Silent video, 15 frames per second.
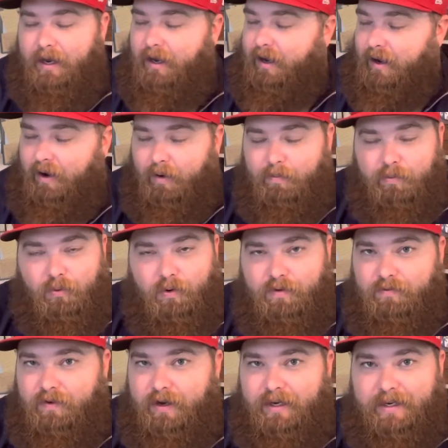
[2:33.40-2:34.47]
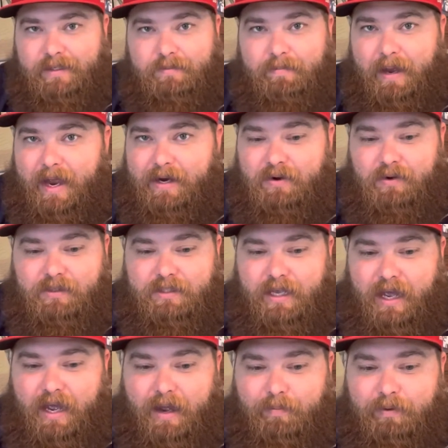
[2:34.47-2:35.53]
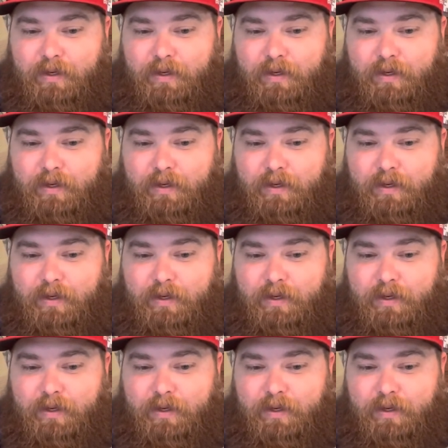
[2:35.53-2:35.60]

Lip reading: Our boy Vinny is back on top.